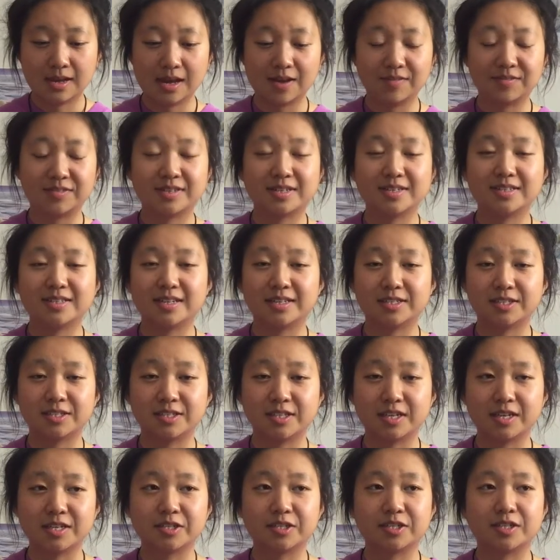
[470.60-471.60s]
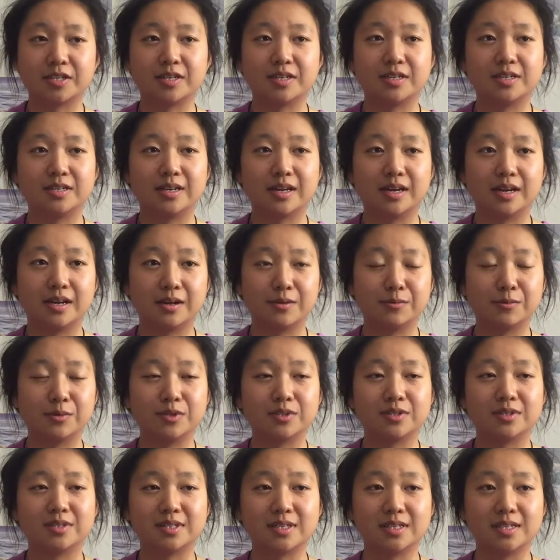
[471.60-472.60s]
After that session, I
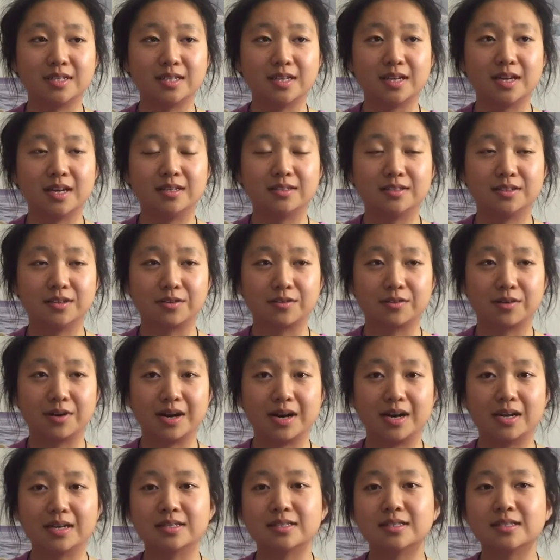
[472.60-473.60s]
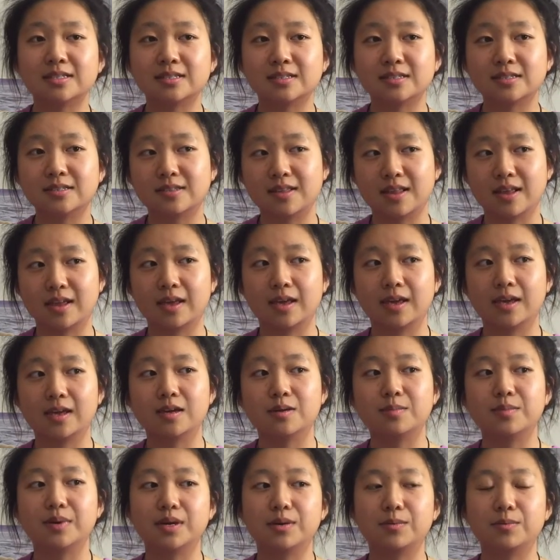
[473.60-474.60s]
was sitting on the grass thinking
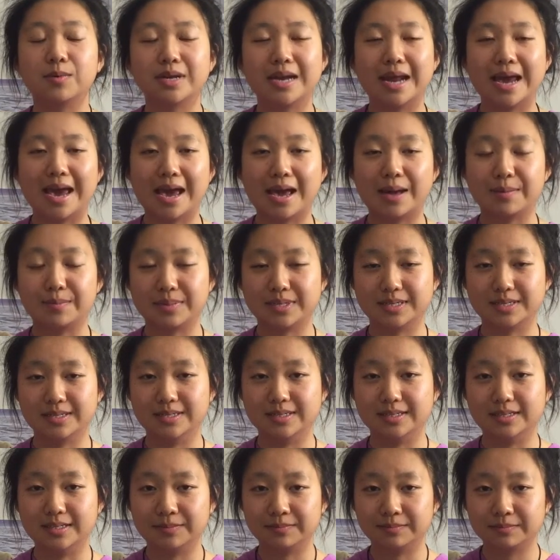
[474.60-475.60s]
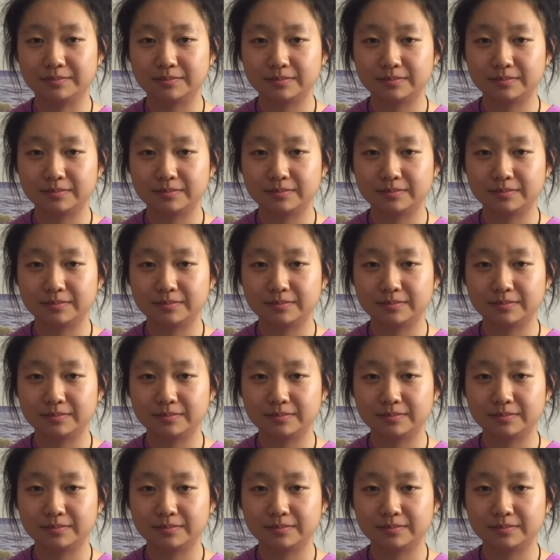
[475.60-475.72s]
about what happened.